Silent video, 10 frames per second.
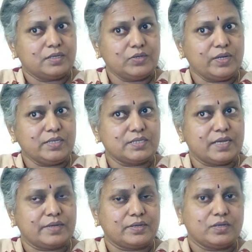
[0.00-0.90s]
Did you
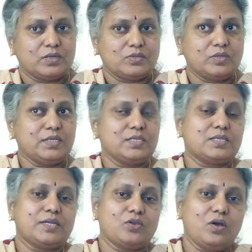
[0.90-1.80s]
understand? So
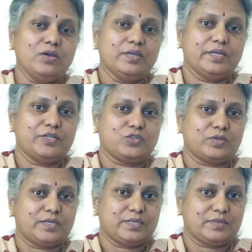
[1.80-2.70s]
these are your
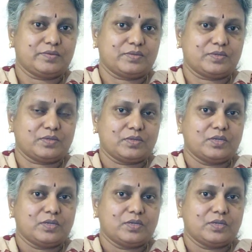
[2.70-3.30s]
interrogatives.